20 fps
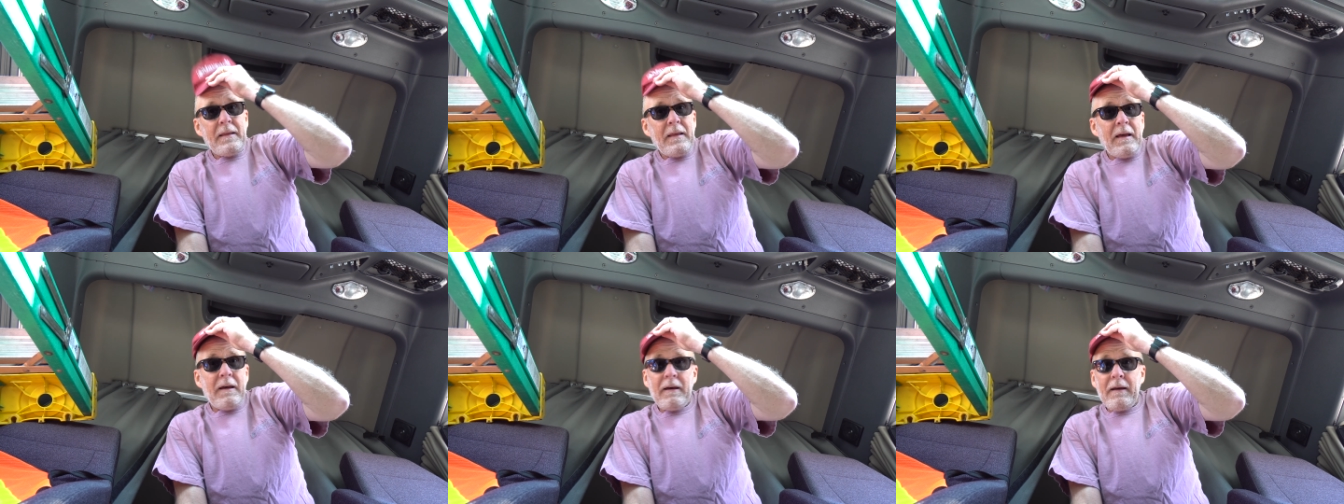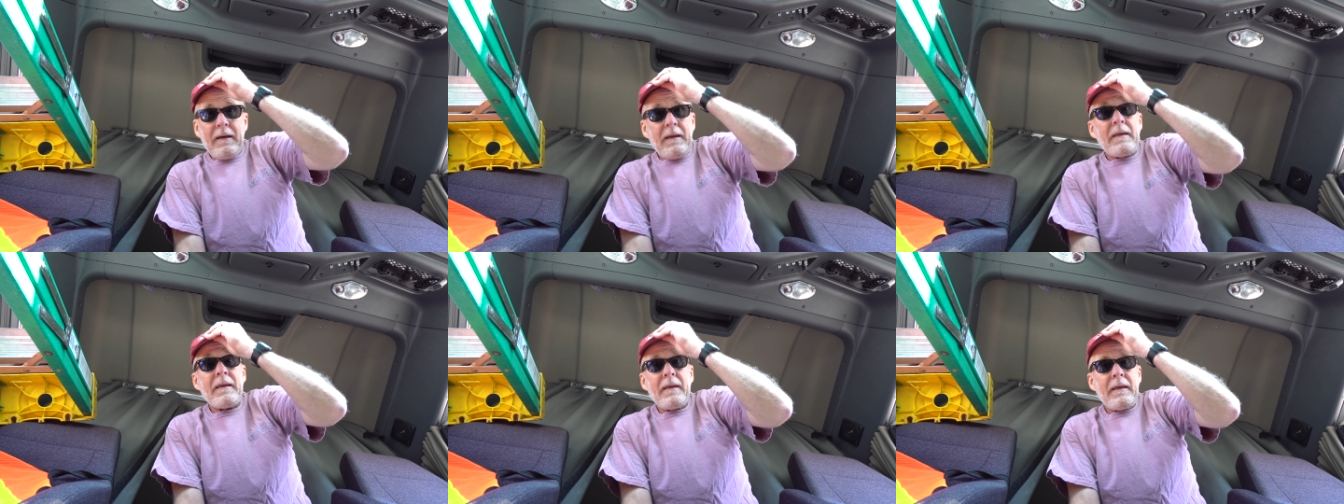
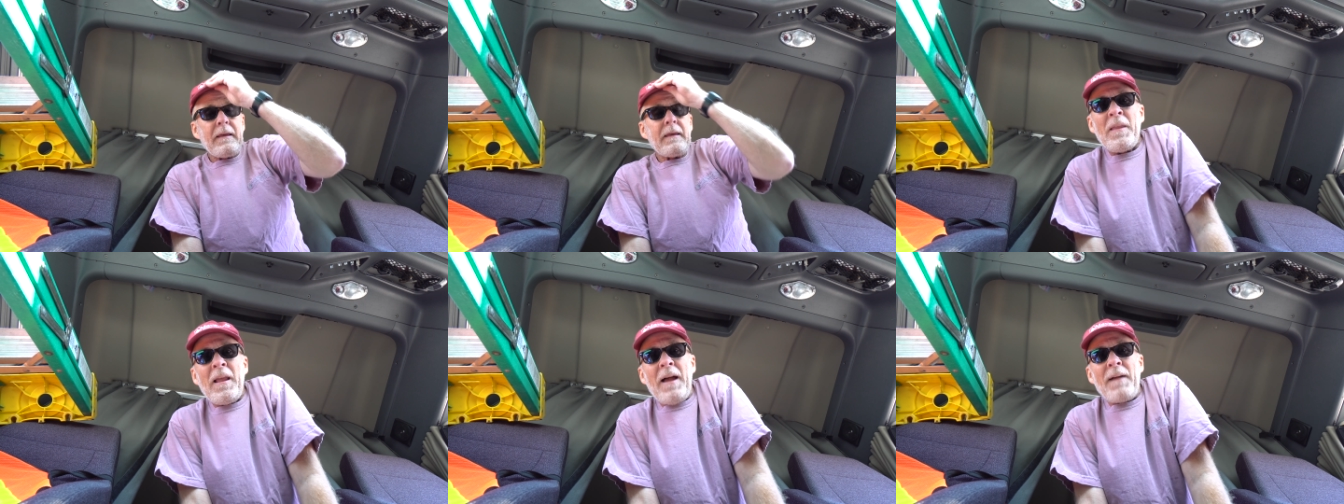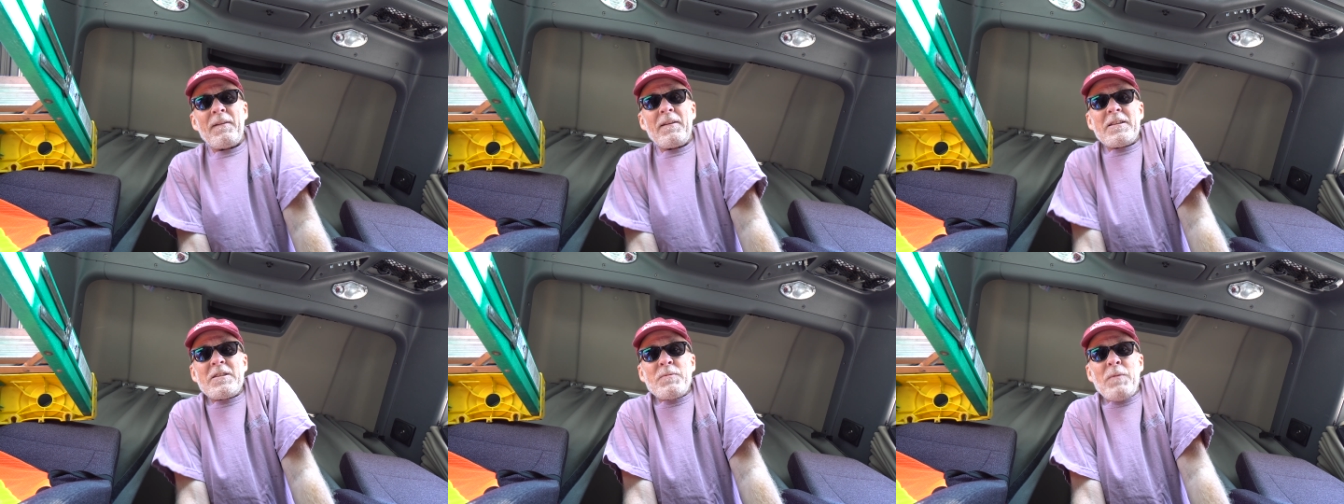Uh,
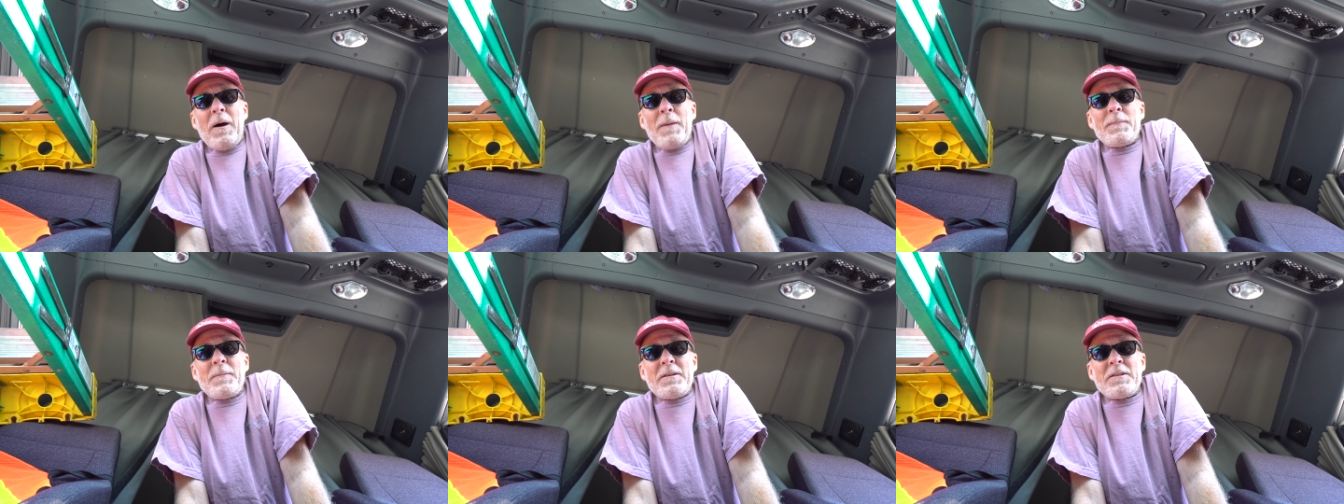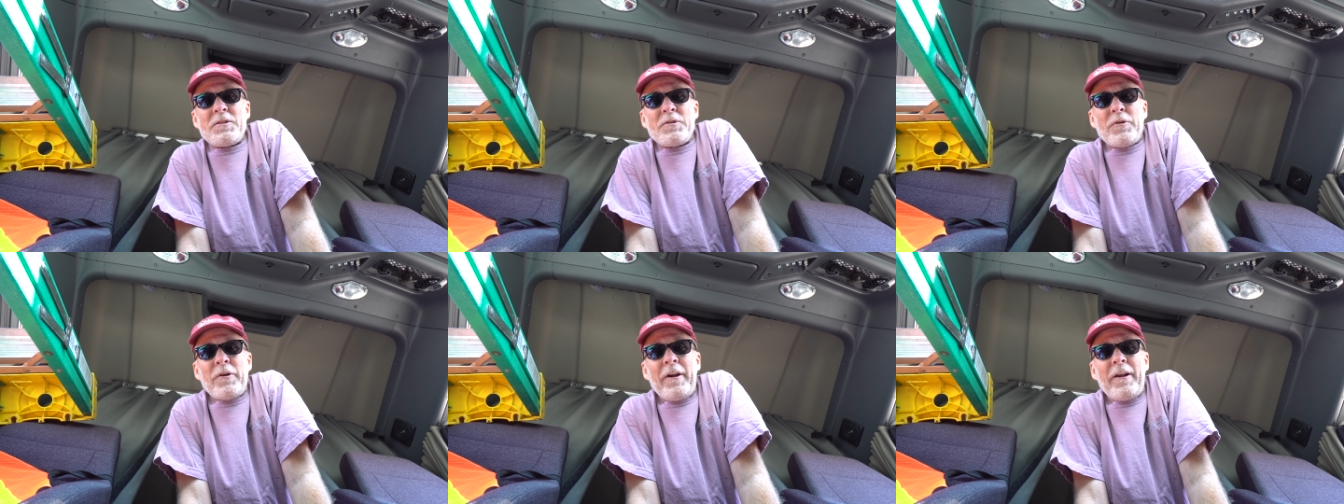I'm gonna swap
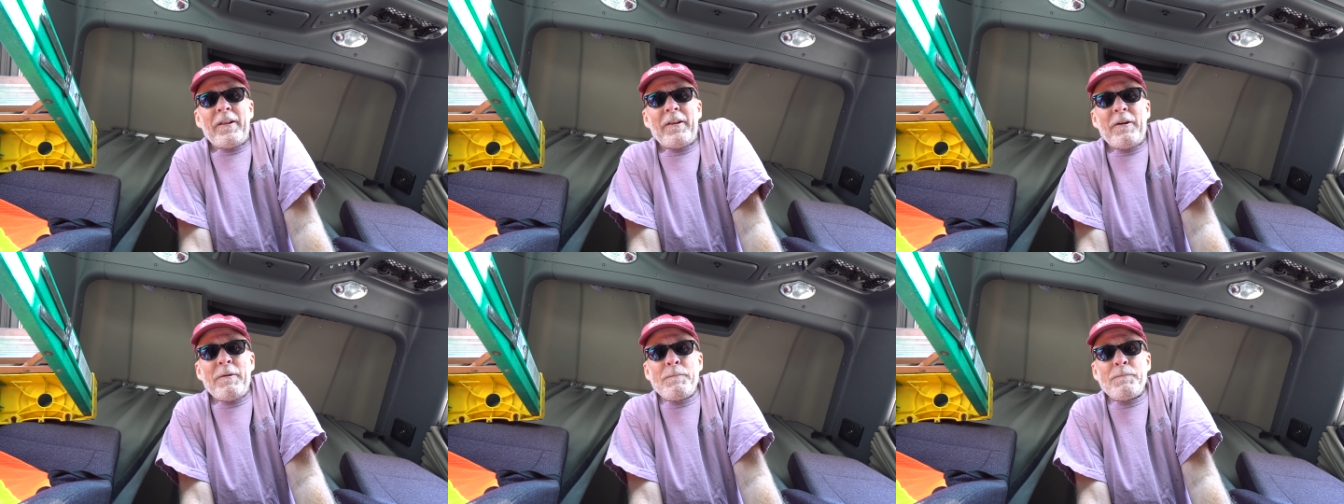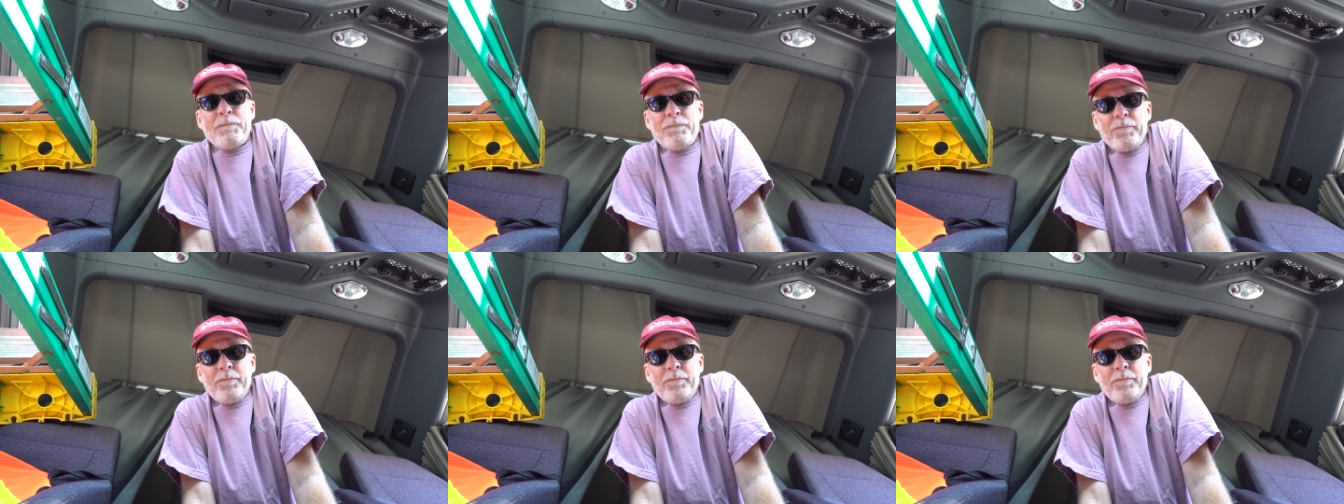this trailer